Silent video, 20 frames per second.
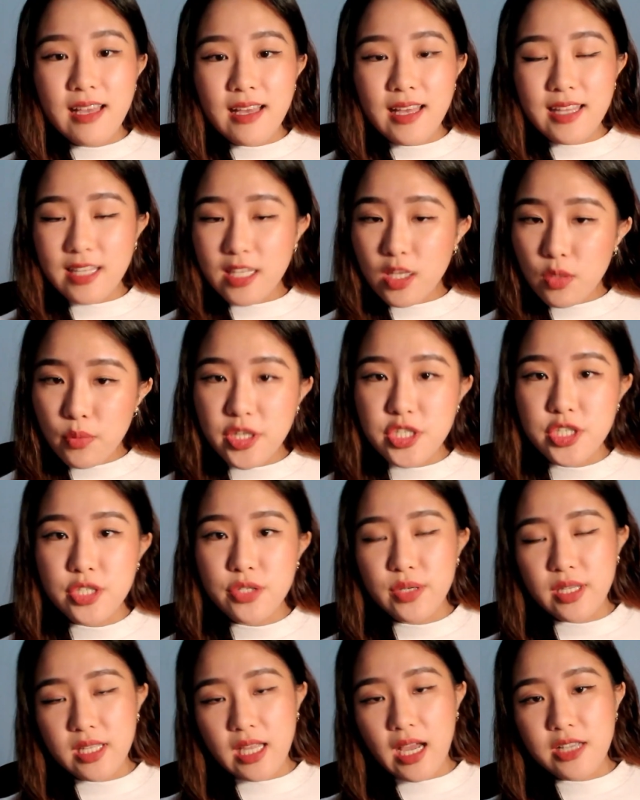Another question
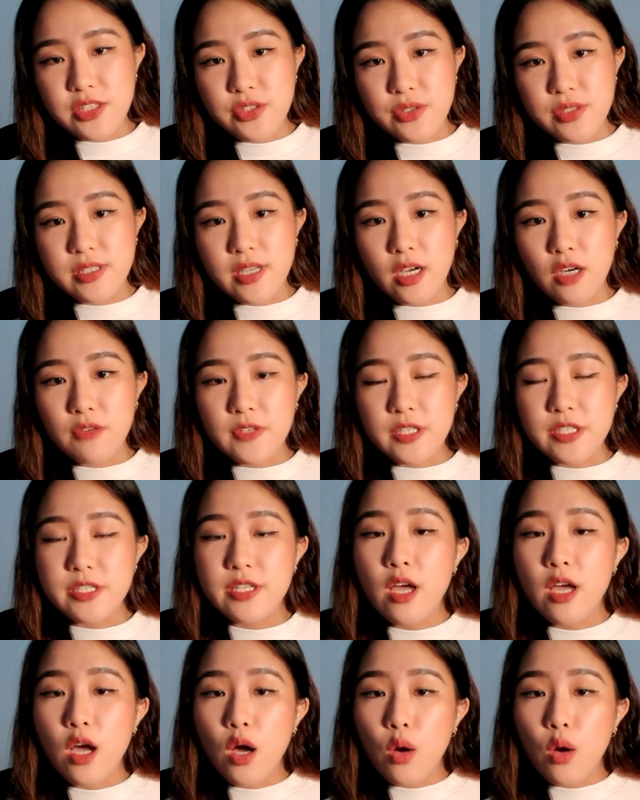you can ask yourself is,